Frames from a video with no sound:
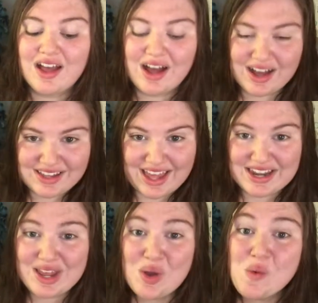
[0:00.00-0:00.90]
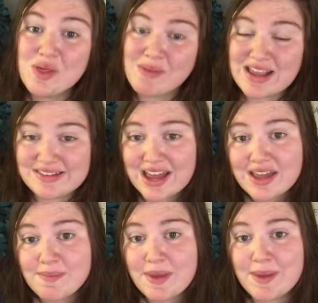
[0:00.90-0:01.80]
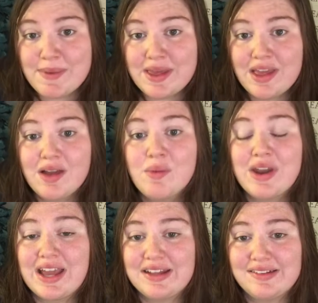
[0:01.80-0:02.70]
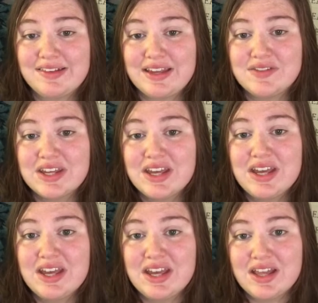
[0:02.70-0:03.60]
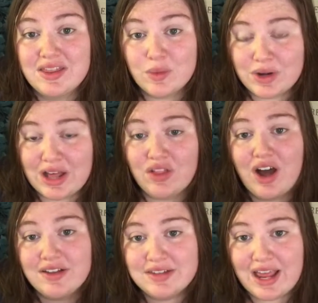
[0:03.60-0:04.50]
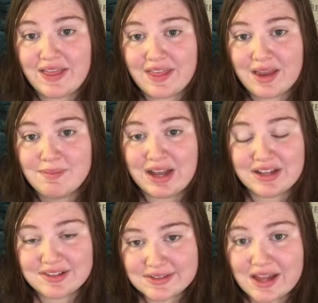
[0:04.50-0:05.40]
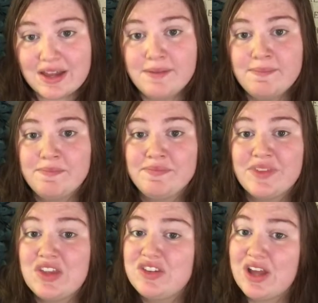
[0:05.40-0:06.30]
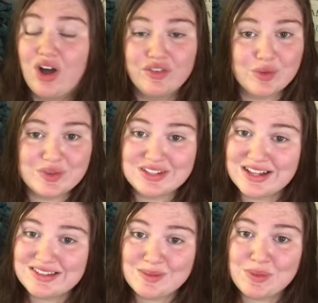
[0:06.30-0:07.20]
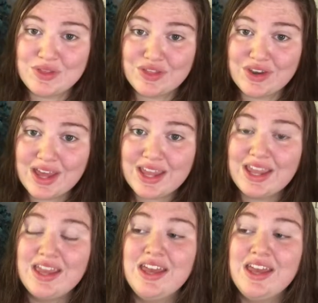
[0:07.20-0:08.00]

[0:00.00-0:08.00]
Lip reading: Again, with my second baby, when I conceived the one I lost and then my son, she also was not sleeping through the night.